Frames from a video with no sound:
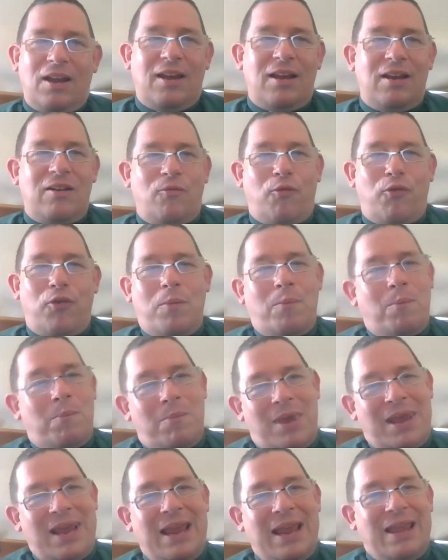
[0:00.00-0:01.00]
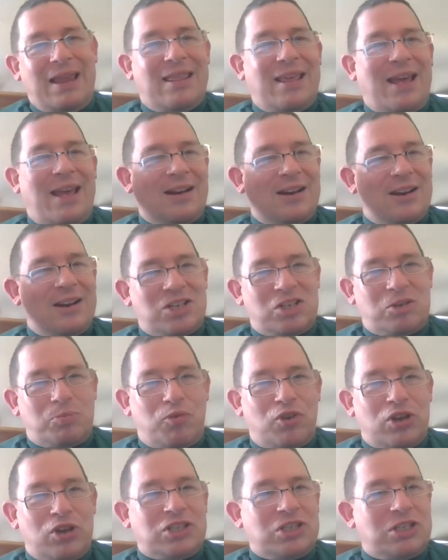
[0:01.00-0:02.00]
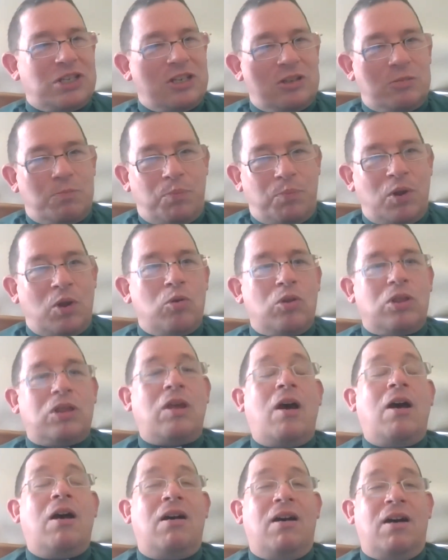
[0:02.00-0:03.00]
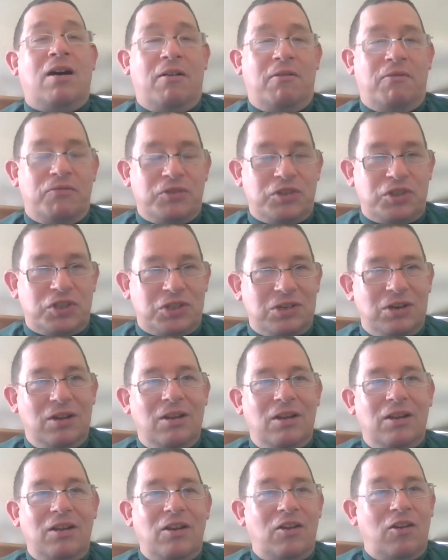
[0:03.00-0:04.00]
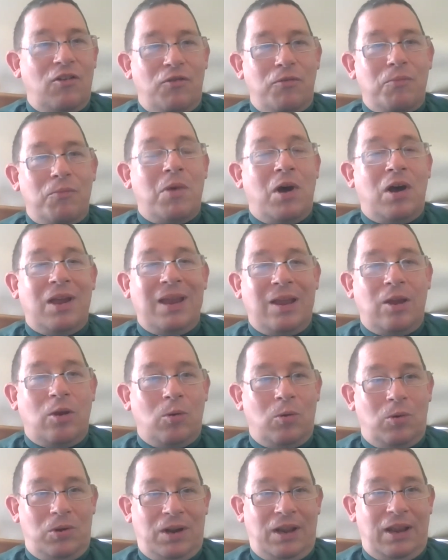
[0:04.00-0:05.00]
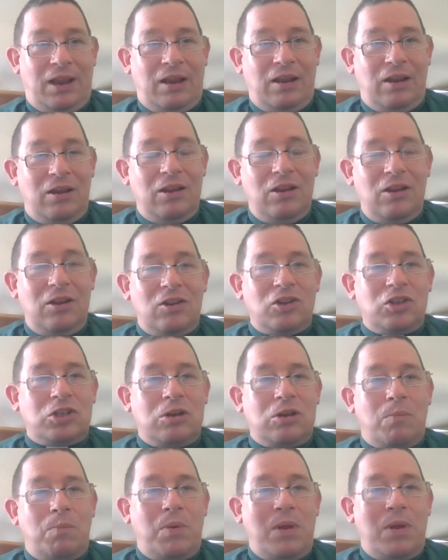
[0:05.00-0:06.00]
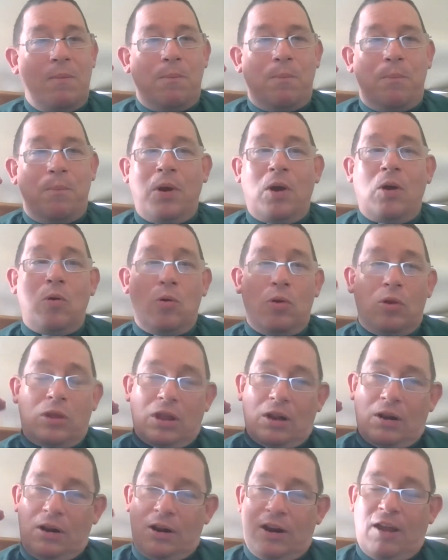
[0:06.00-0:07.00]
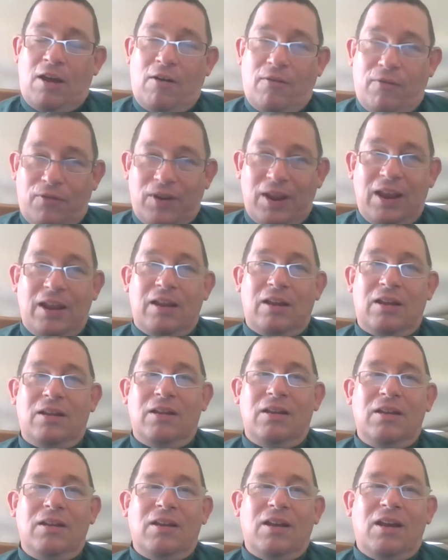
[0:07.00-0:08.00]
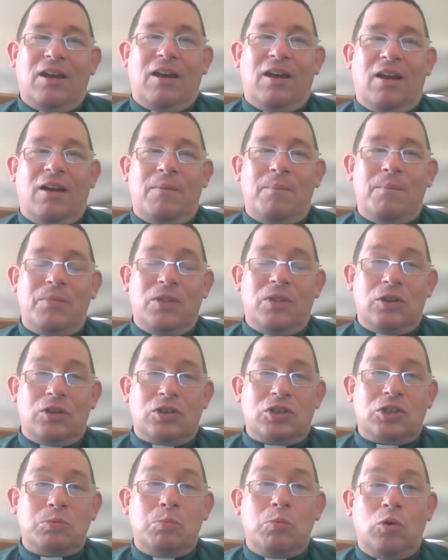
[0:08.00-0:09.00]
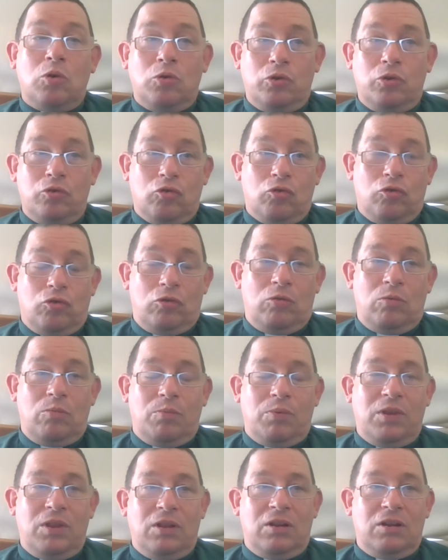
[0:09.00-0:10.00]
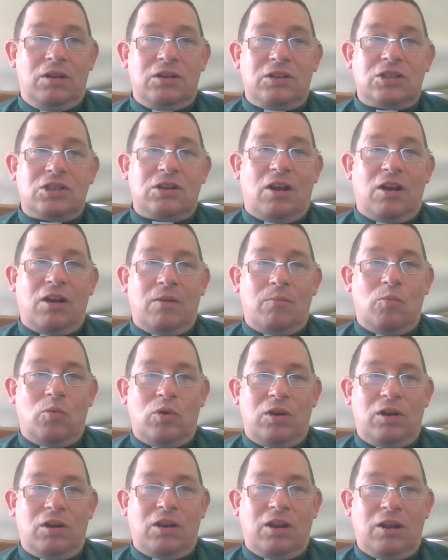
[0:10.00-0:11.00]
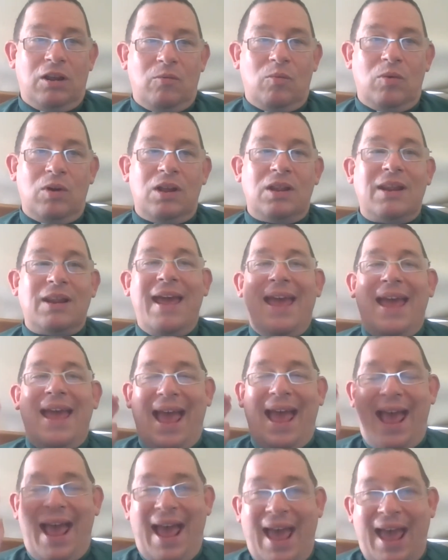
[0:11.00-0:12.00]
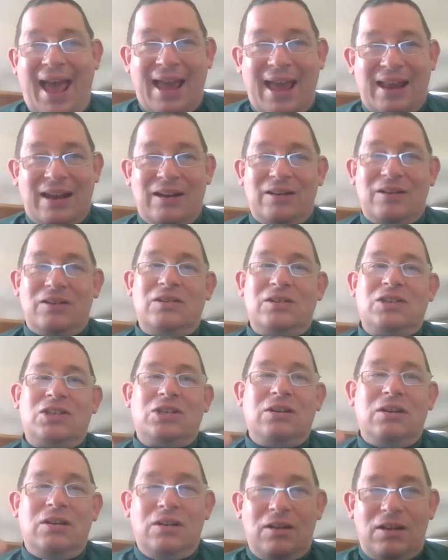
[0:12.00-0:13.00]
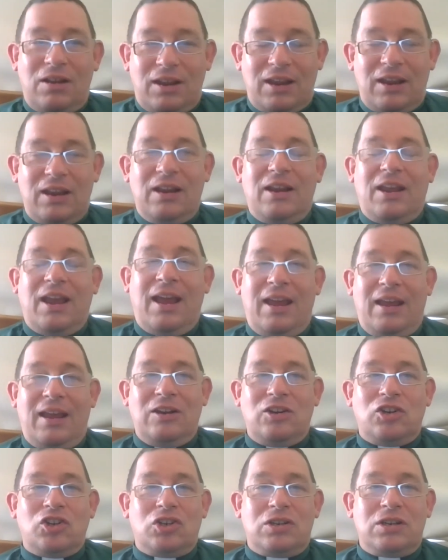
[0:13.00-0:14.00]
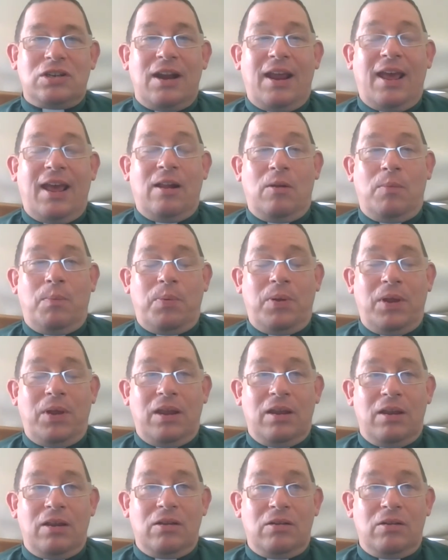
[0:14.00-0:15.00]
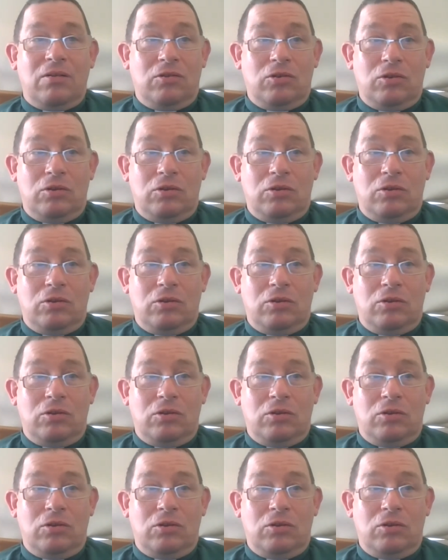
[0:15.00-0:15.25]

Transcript: And for me, that expresses both halves of my calling to be both loving the small group that I'm working with and engaged in helping